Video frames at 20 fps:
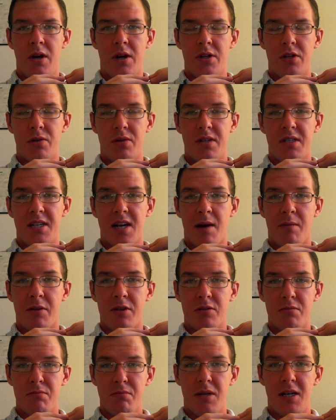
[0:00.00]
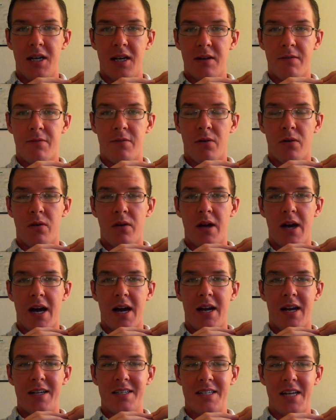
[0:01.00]
to establish meaningful
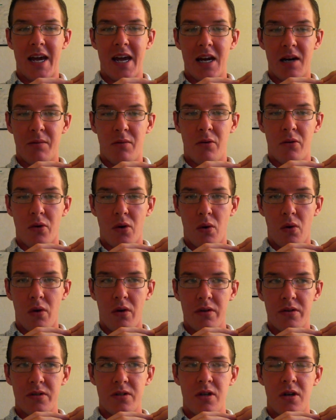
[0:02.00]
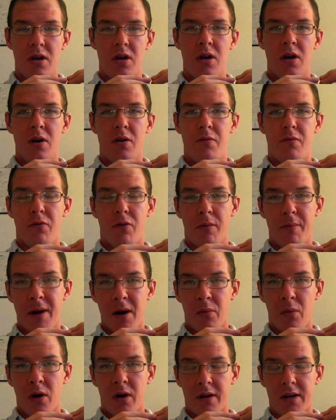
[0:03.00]
and attainable goals for my
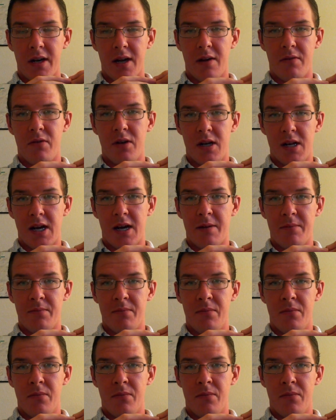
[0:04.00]
work every day.